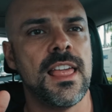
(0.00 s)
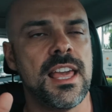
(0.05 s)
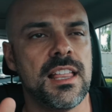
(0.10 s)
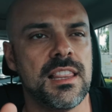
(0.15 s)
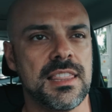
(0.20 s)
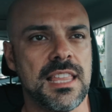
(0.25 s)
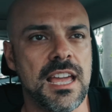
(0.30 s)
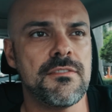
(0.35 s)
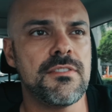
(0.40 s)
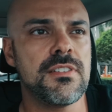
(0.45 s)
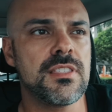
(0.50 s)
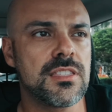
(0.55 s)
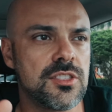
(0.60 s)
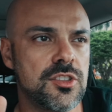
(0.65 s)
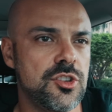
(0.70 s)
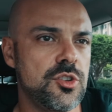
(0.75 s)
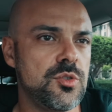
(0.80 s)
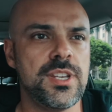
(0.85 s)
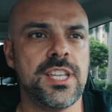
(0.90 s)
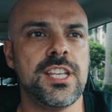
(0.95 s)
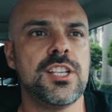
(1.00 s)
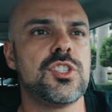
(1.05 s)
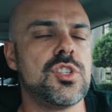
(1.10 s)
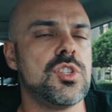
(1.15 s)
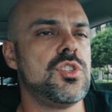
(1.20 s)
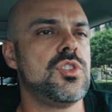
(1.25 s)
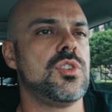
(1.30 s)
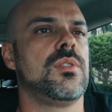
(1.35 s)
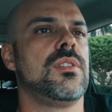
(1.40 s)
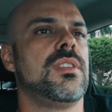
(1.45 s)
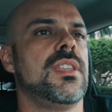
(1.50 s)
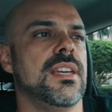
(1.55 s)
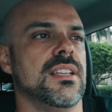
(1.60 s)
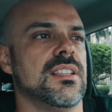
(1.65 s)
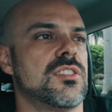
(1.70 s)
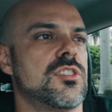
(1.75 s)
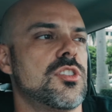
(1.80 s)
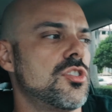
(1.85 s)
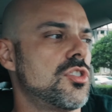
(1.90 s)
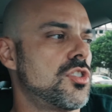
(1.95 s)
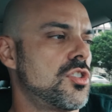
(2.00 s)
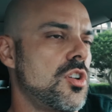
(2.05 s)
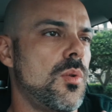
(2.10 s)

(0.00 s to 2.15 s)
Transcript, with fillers: 11th you need to do this